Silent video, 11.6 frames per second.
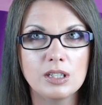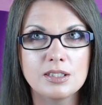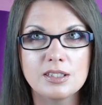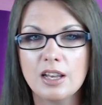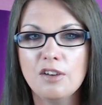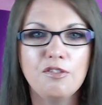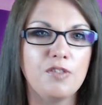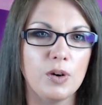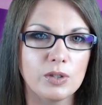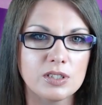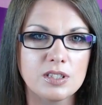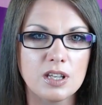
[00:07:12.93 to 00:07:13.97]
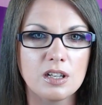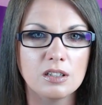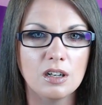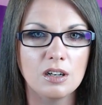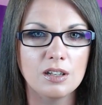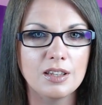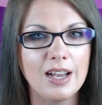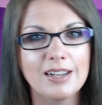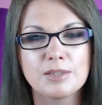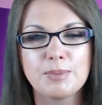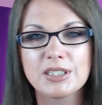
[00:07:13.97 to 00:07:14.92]
instead of focusing on the
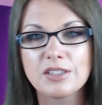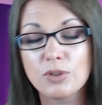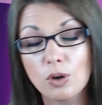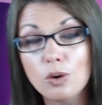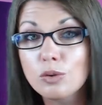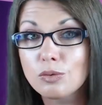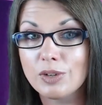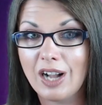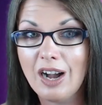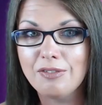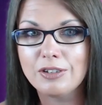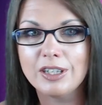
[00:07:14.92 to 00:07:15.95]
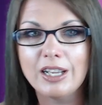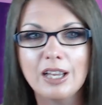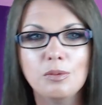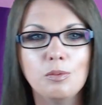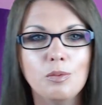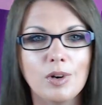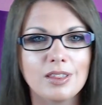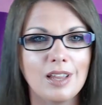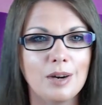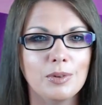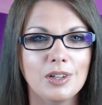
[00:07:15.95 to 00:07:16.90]
aspects of their own recovery and what
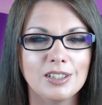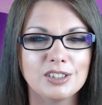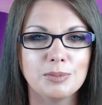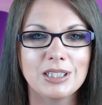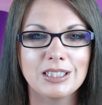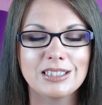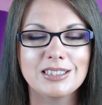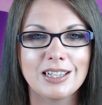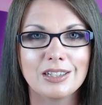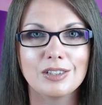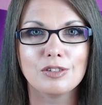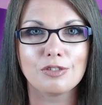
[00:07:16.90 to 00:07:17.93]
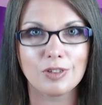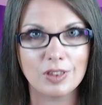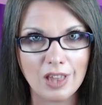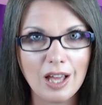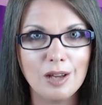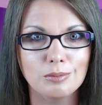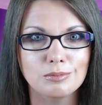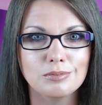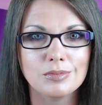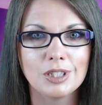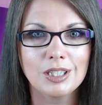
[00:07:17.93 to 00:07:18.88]
that will ultimately entail for
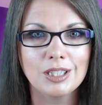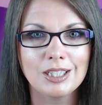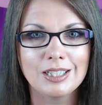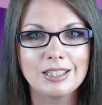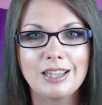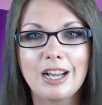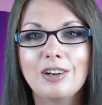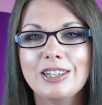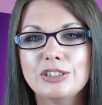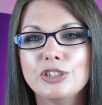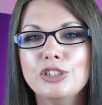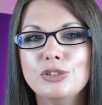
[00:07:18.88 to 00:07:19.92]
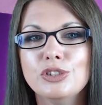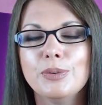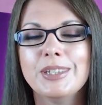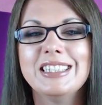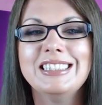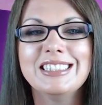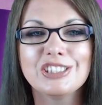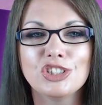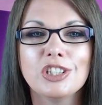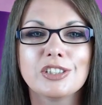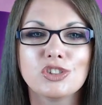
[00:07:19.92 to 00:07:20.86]
them, they're introduced to an
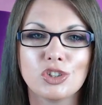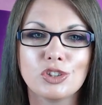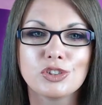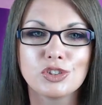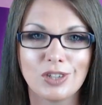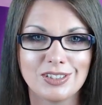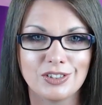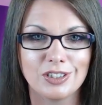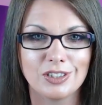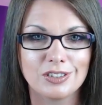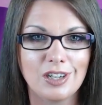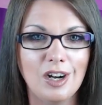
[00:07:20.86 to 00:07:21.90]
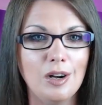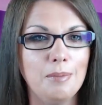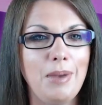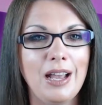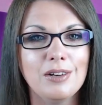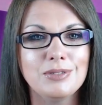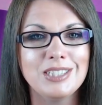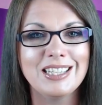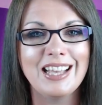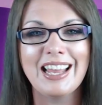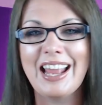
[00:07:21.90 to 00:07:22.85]
additional external stressor,
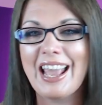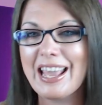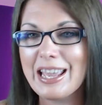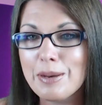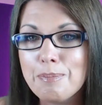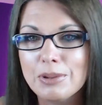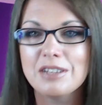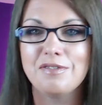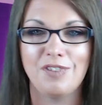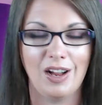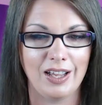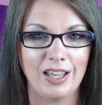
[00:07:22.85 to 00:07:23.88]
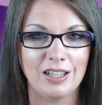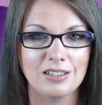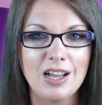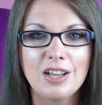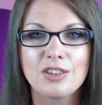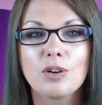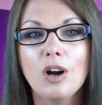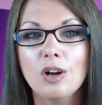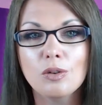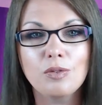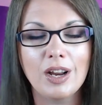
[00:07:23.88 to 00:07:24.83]
compounding and amplifying their
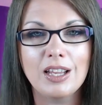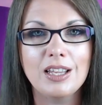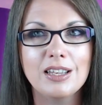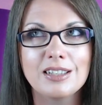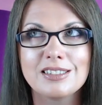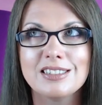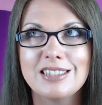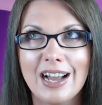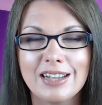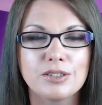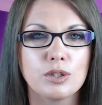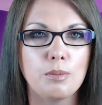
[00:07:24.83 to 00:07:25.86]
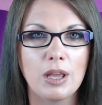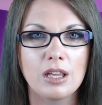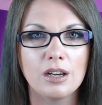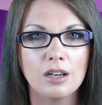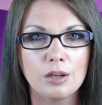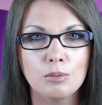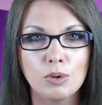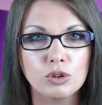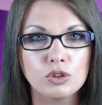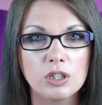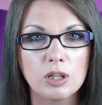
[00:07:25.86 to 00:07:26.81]
already exacerbated
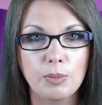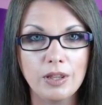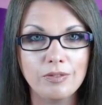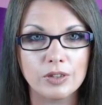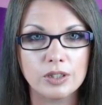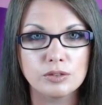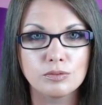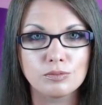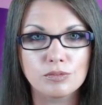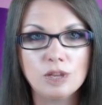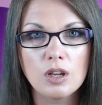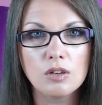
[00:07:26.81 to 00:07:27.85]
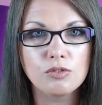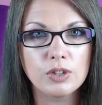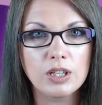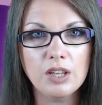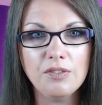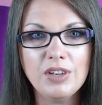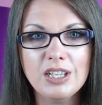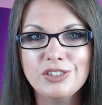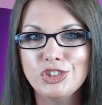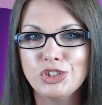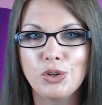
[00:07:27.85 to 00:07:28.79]
emotional upheaval.
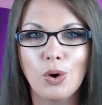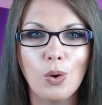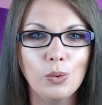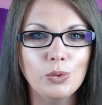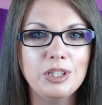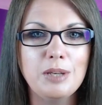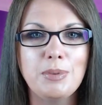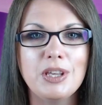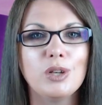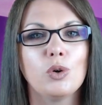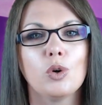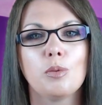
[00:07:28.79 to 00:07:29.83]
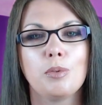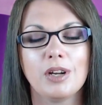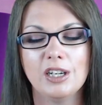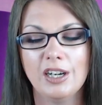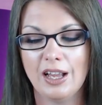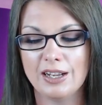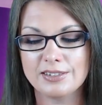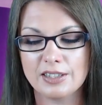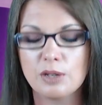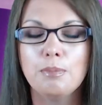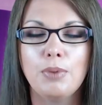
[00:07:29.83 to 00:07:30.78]
Forgiveness should only be incorporated as a
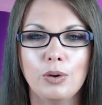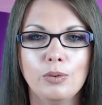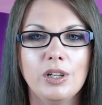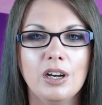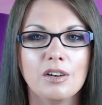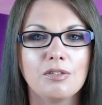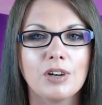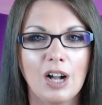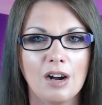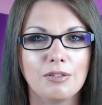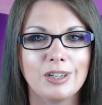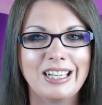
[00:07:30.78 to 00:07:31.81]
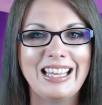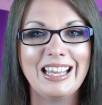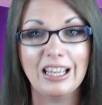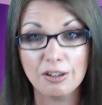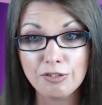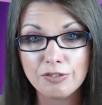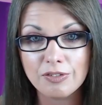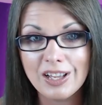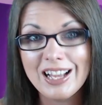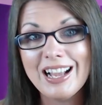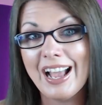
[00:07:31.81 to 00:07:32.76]
component of recovery if
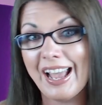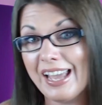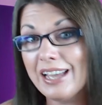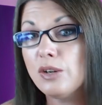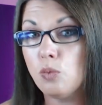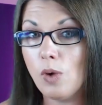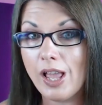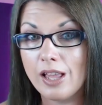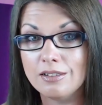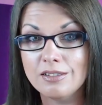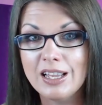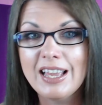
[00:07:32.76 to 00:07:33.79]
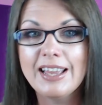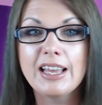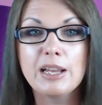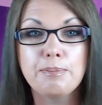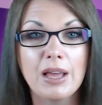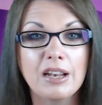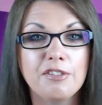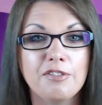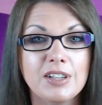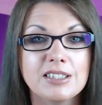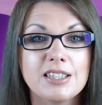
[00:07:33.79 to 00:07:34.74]
and when it
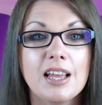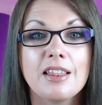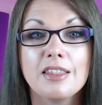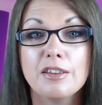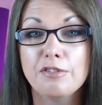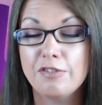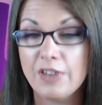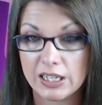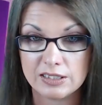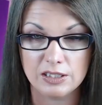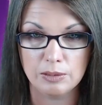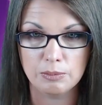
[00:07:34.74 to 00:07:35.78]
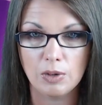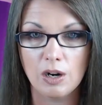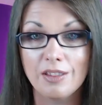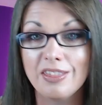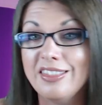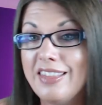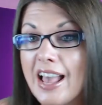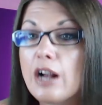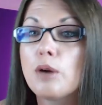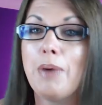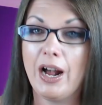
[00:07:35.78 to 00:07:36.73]
benefits the victim on
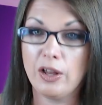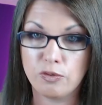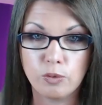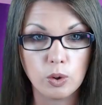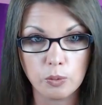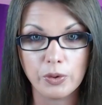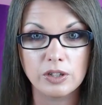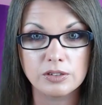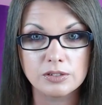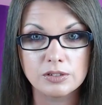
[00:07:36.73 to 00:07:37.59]
their path forward.